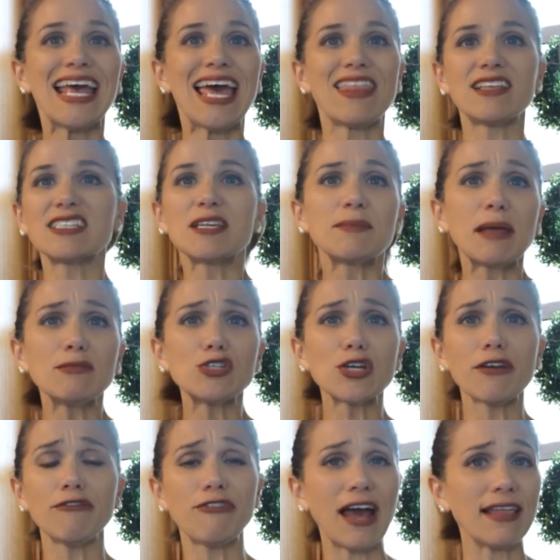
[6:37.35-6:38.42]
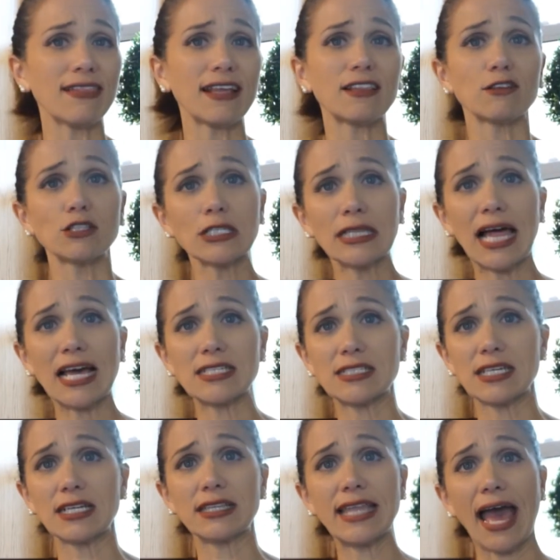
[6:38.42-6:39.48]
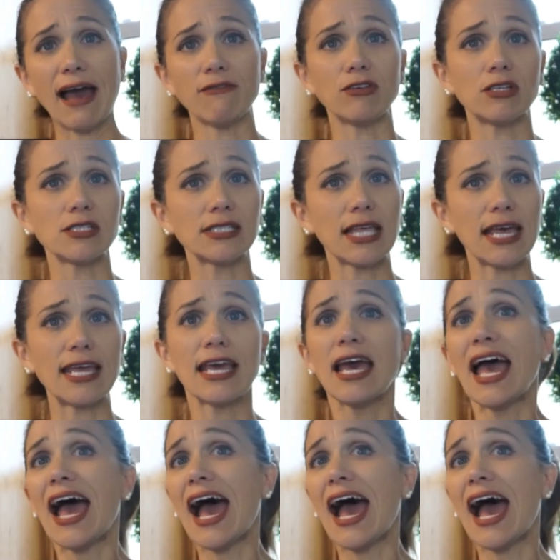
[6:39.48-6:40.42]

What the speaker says: and then sometimes you can find like those classic novels like